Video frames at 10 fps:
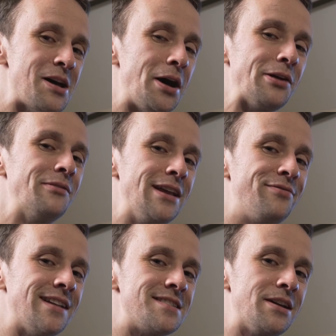I don't really
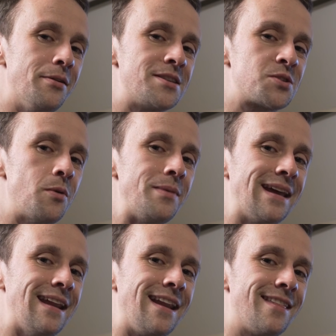fancy going swimming
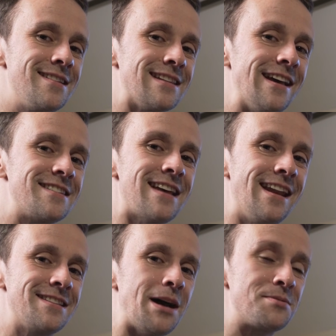in any of these lakes
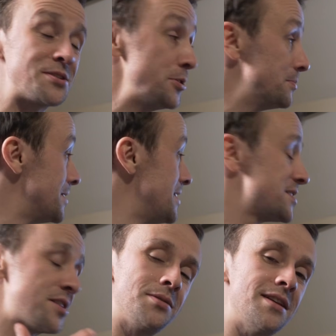anytime soon,
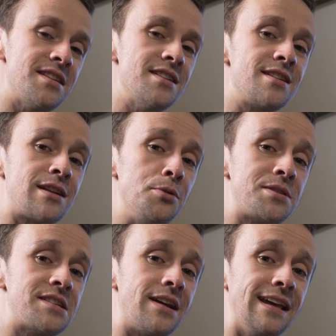so this is as close
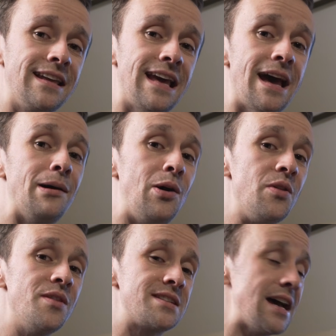as I could get
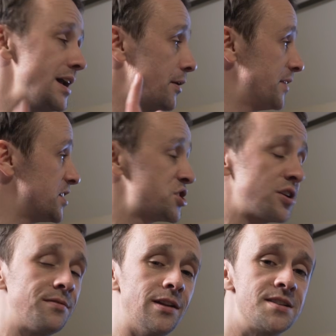on the day of this
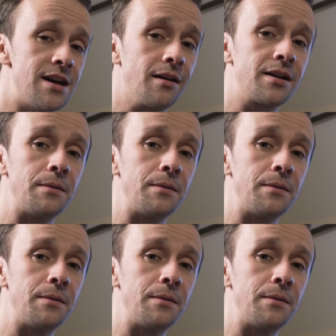shoveler duck.